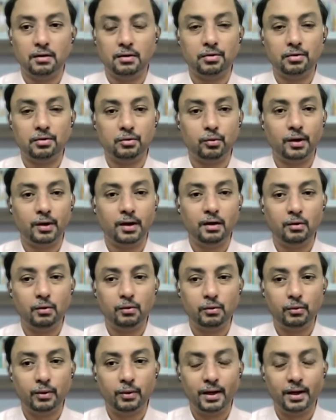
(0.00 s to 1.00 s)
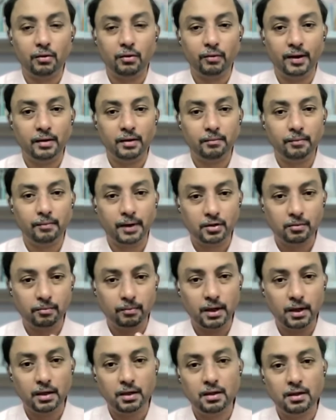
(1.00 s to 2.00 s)
so 12 in
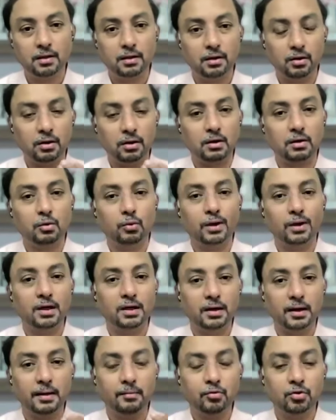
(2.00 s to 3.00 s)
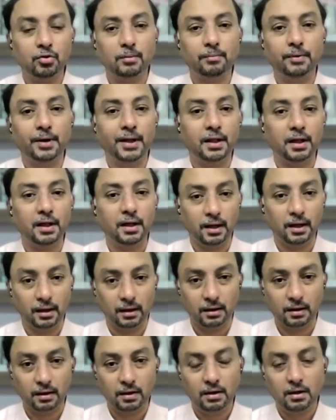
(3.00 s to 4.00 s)
breath means you're 12 times you're breathing
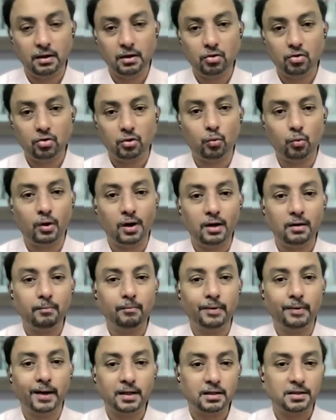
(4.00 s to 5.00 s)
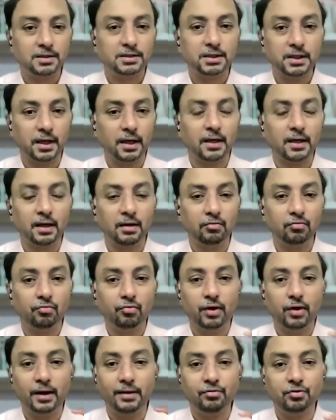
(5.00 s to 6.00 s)
in. So one breath is taking
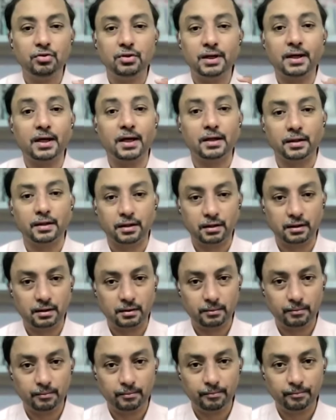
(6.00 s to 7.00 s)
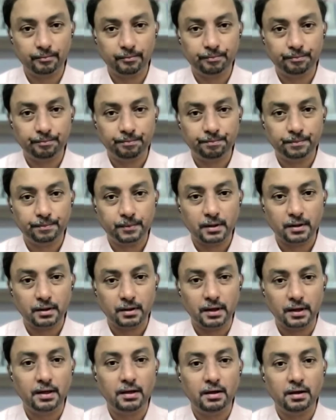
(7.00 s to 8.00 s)
5 seconds,
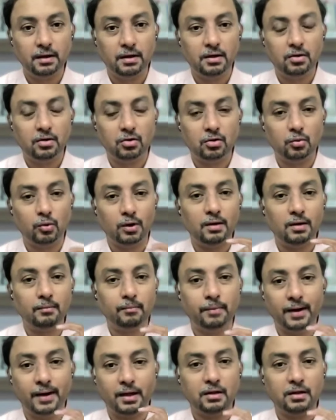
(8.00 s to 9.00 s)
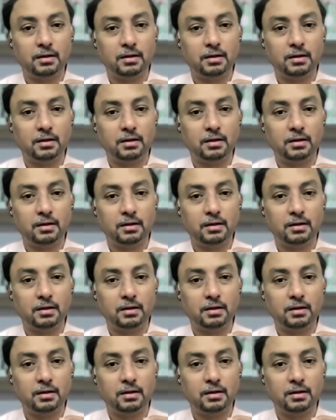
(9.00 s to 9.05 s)
right? So one